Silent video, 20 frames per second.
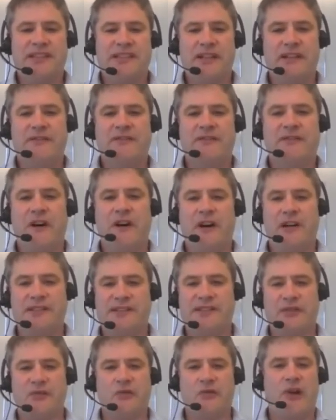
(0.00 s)
You're seeing a
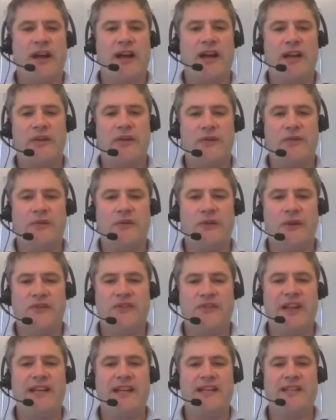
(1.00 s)
vast array of,
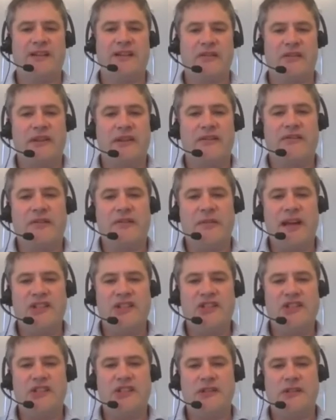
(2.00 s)
of data and
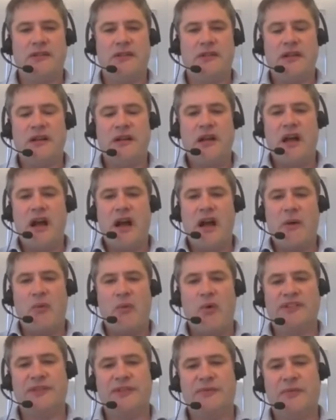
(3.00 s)
information.
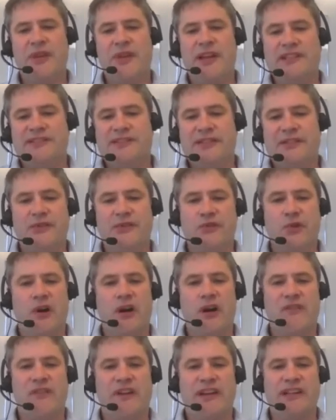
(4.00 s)
And what's, what that's sort of
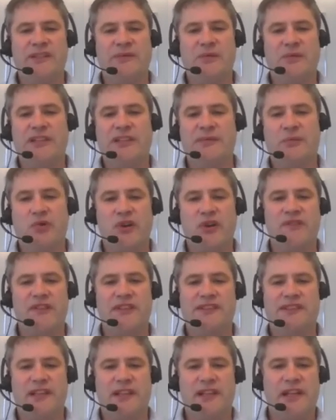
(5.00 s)
driving is, whilst
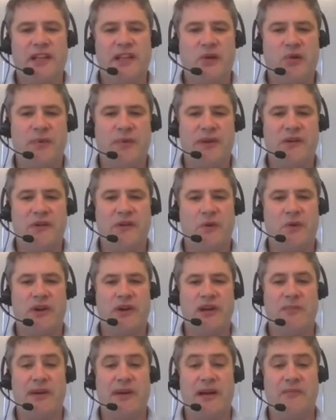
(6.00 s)
previously you would have been
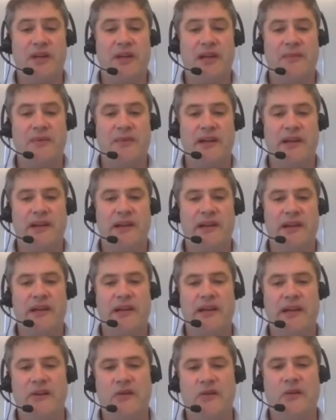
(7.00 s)
talking about
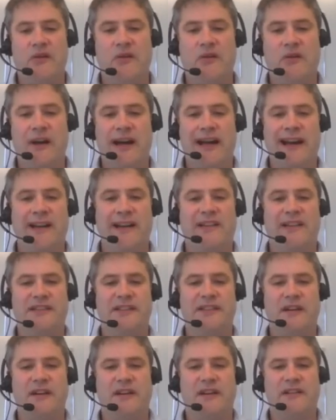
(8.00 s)
maybe in your
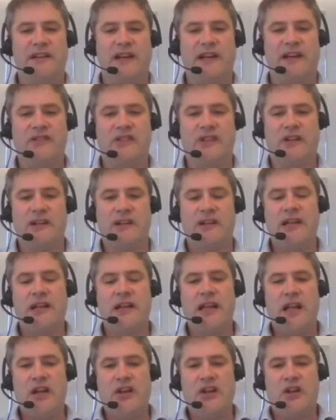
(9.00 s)
analytics
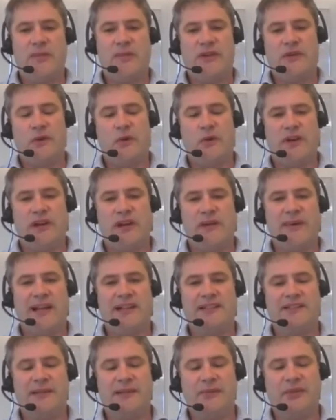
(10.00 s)
architecture, you'd be
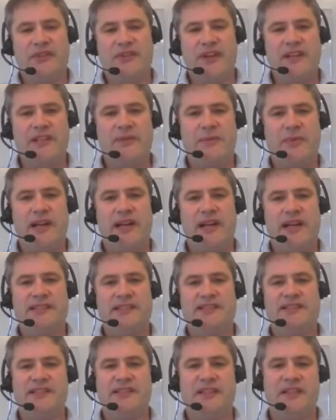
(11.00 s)
talking about a simple
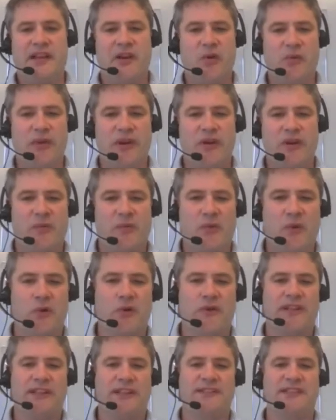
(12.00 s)
database, there would be a
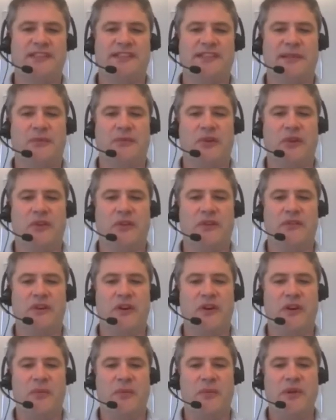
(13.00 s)
reporting system on
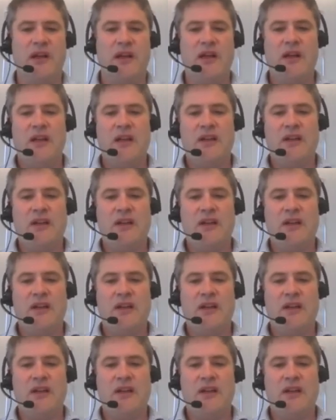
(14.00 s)
top,